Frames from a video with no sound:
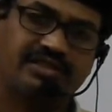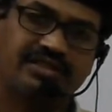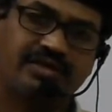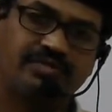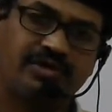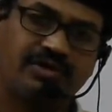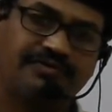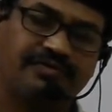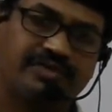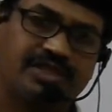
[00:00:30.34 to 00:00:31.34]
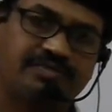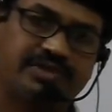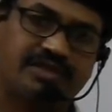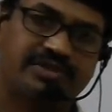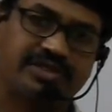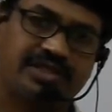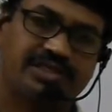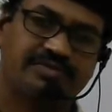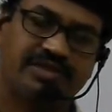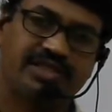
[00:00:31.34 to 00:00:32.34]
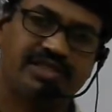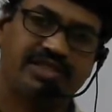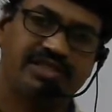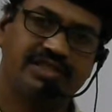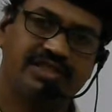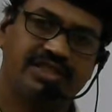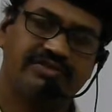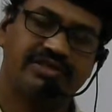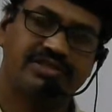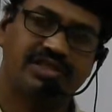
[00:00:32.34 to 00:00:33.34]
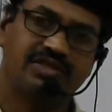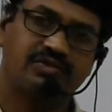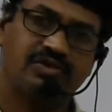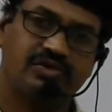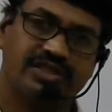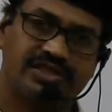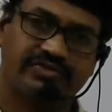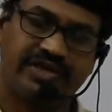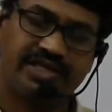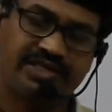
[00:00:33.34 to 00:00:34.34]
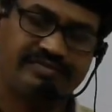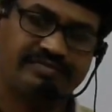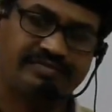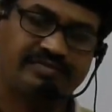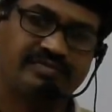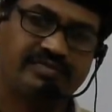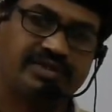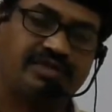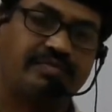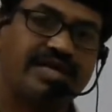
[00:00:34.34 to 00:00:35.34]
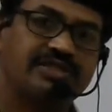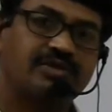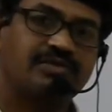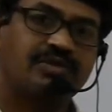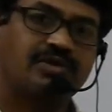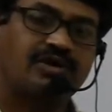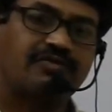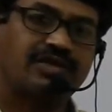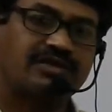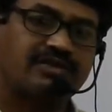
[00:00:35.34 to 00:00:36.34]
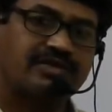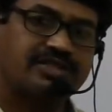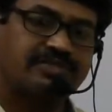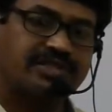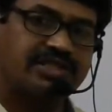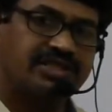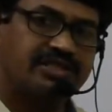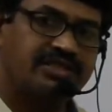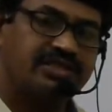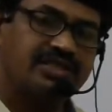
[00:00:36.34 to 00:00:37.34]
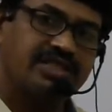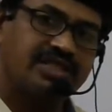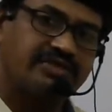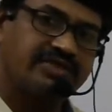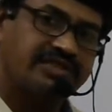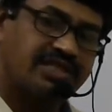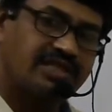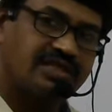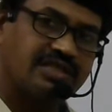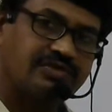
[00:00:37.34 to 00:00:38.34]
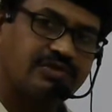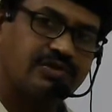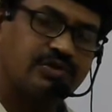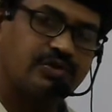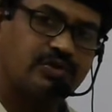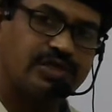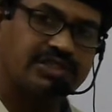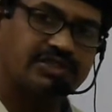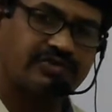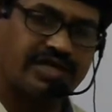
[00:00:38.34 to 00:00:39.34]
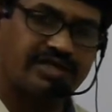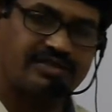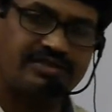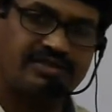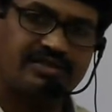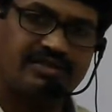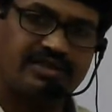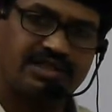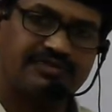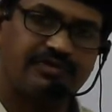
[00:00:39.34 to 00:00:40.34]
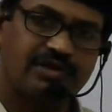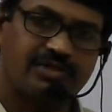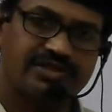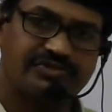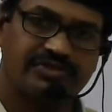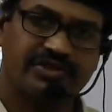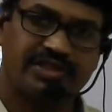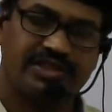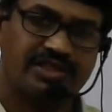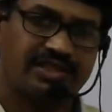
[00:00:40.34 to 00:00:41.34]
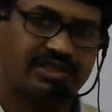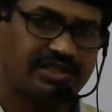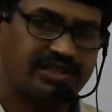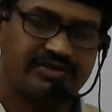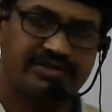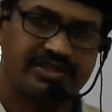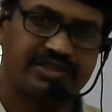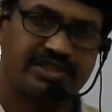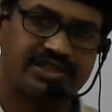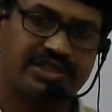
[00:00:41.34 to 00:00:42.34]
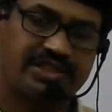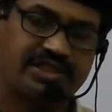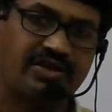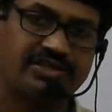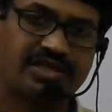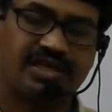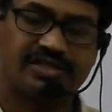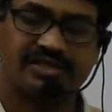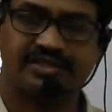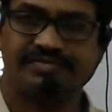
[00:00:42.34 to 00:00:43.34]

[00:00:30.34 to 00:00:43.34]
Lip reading: Number of subshells present in given shell equal to n square. Then maximum number of electrons present in given shell equal to 2n square. These formulas were discussed in last class.